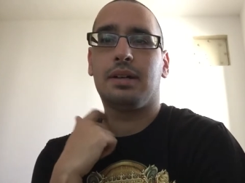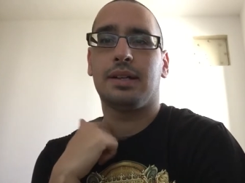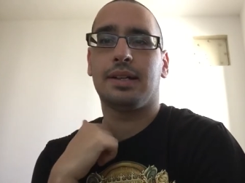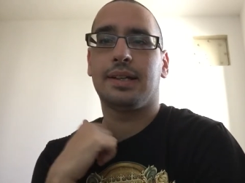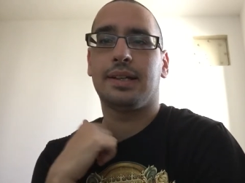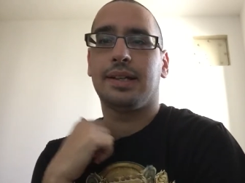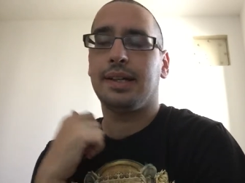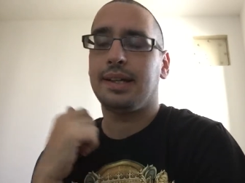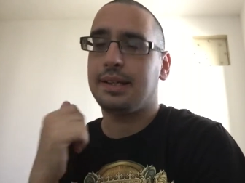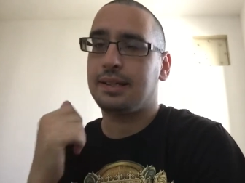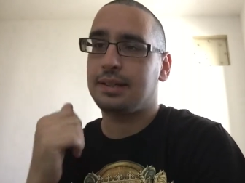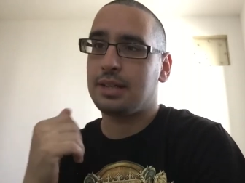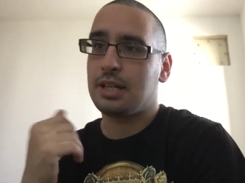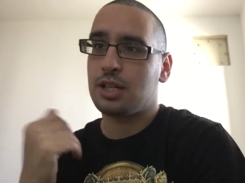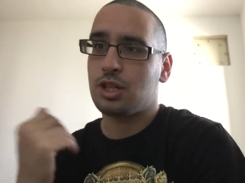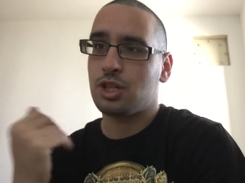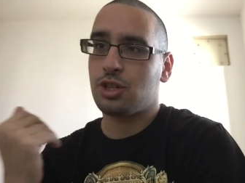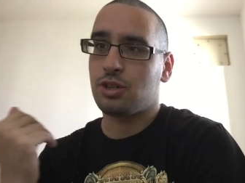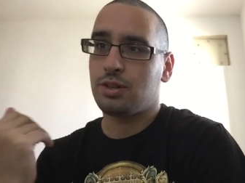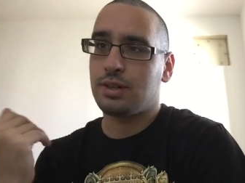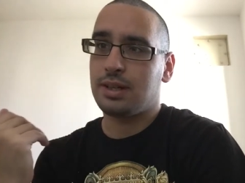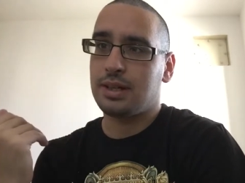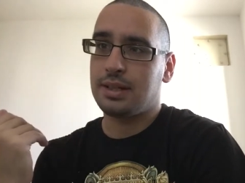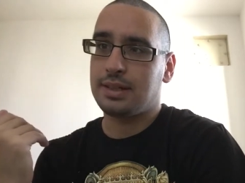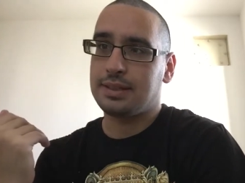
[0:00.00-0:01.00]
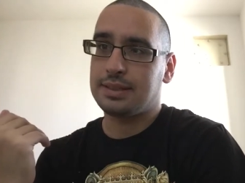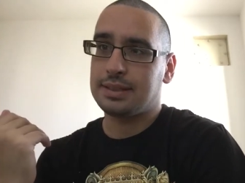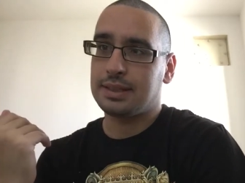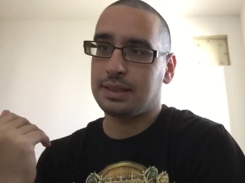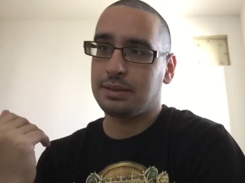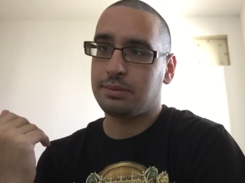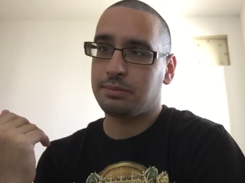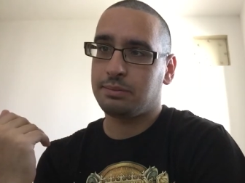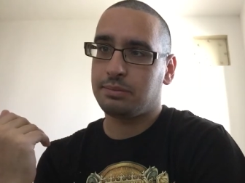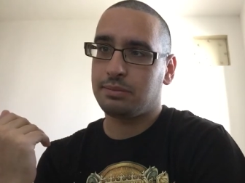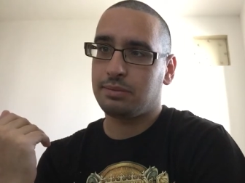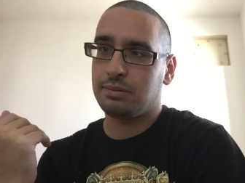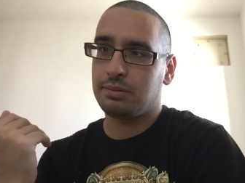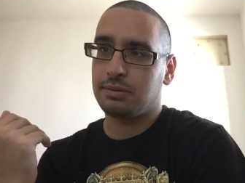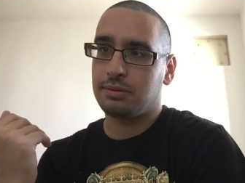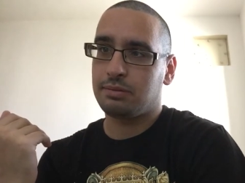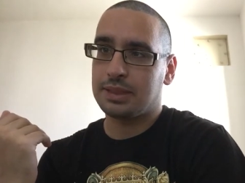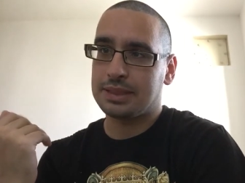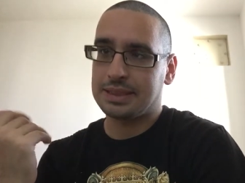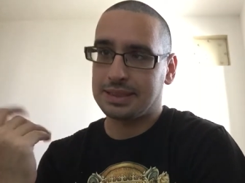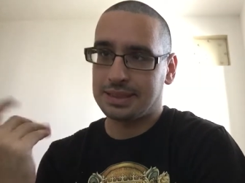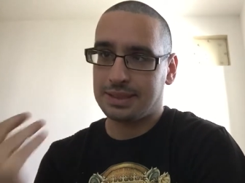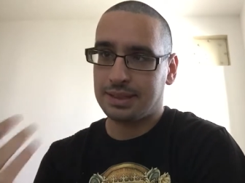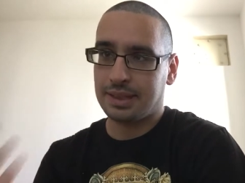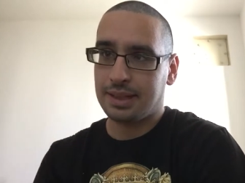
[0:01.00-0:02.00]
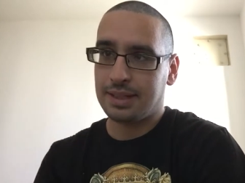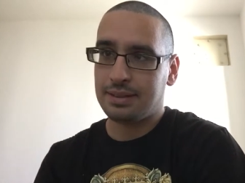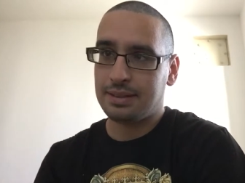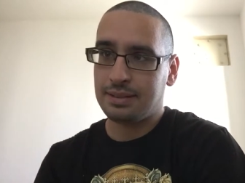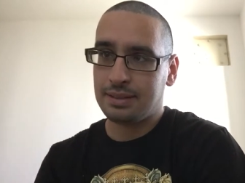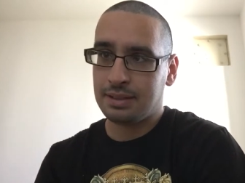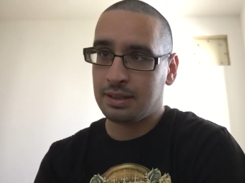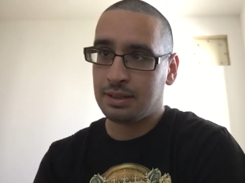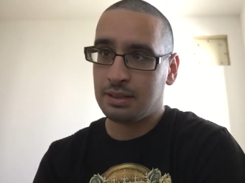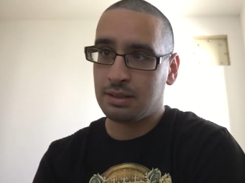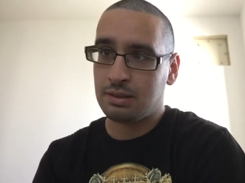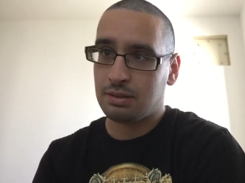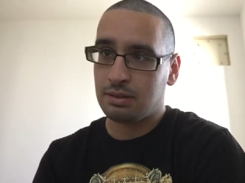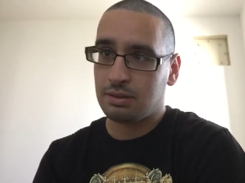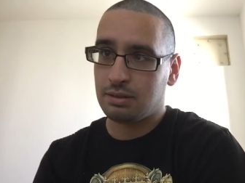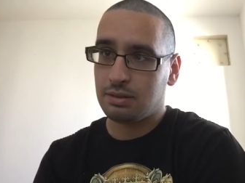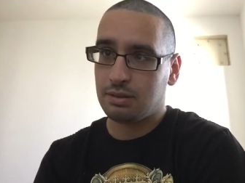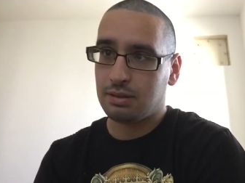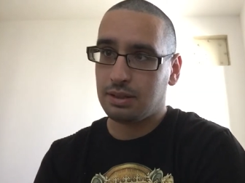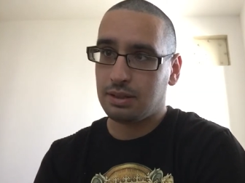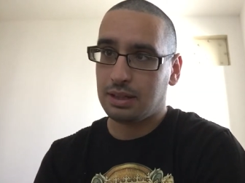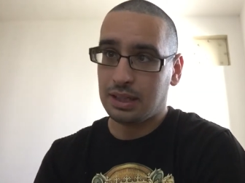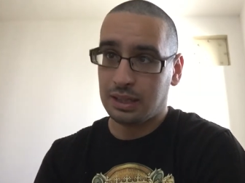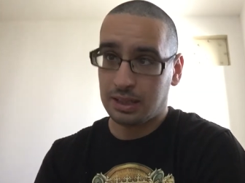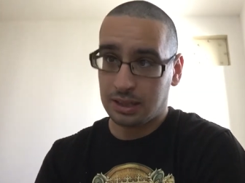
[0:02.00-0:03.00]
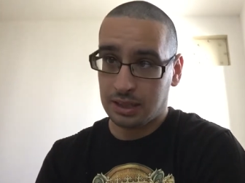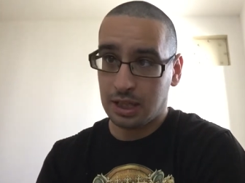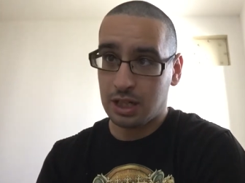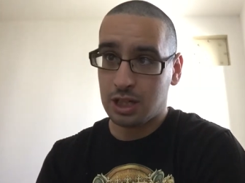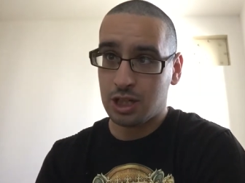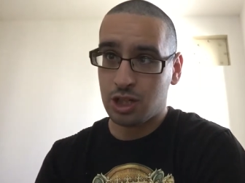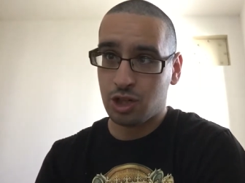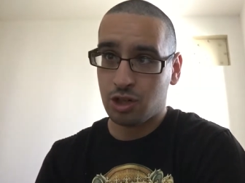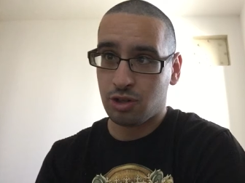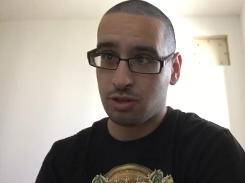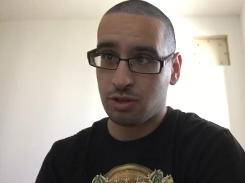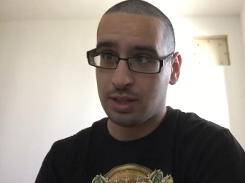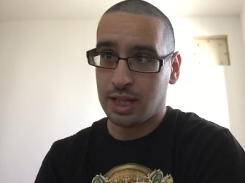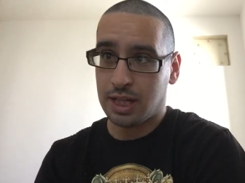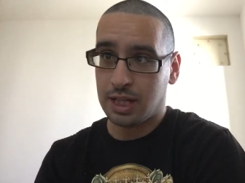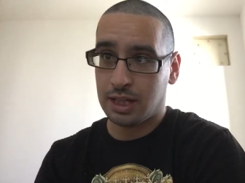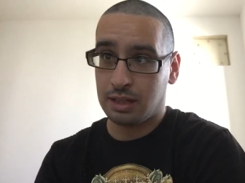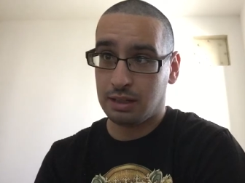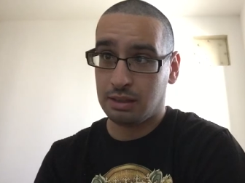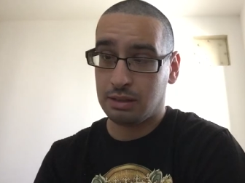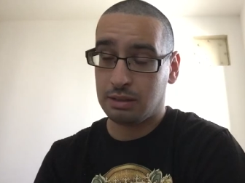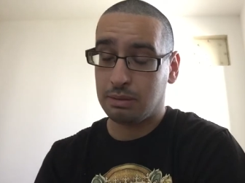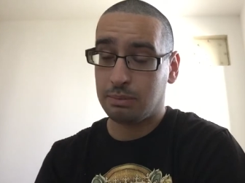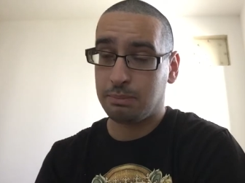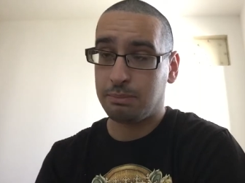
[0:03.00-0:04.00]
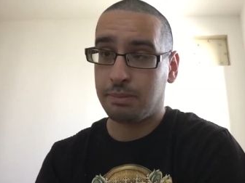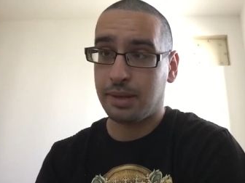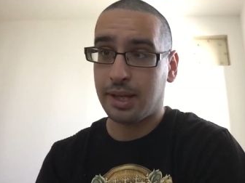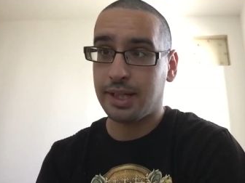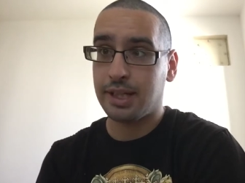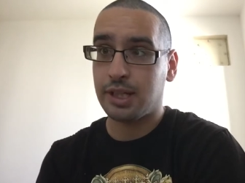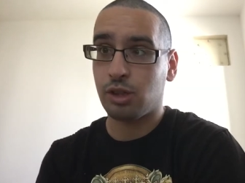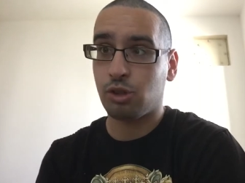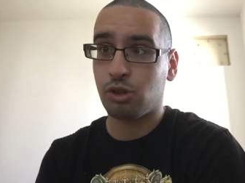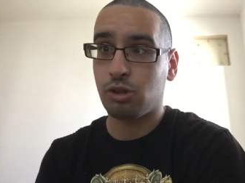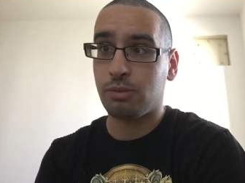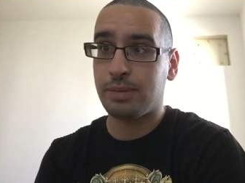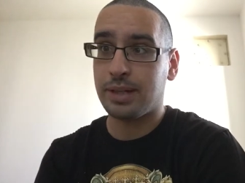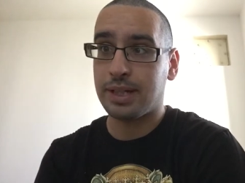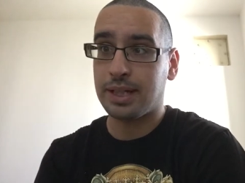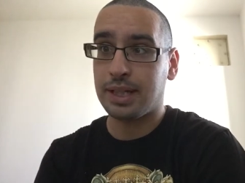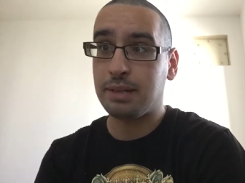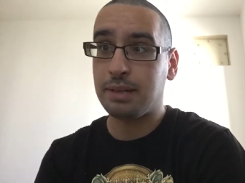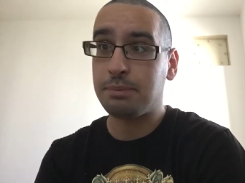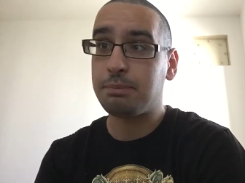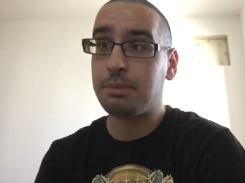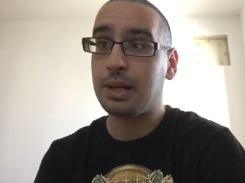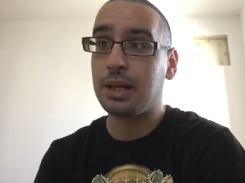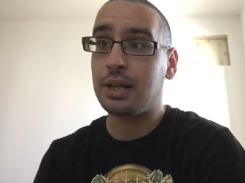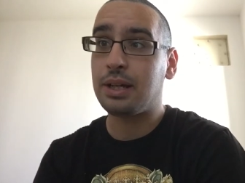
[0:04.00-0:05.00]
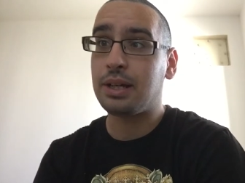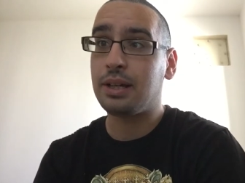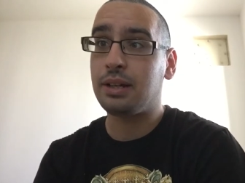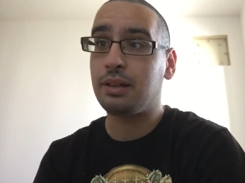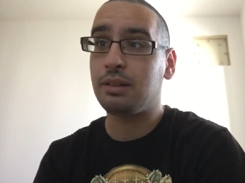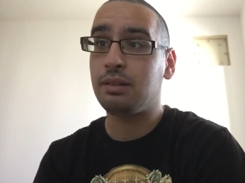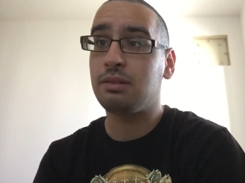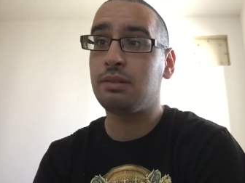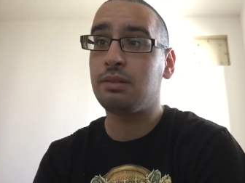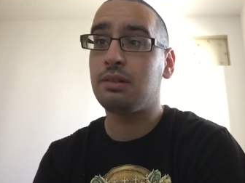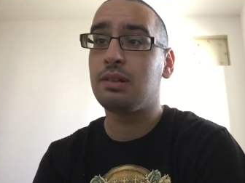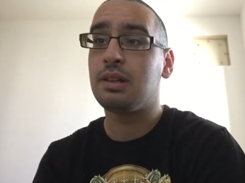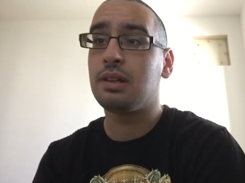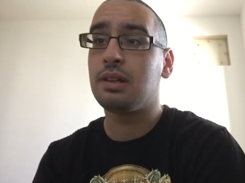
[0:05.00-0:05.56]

Greek nationalism was strengthened intentionally by the Roman Empire,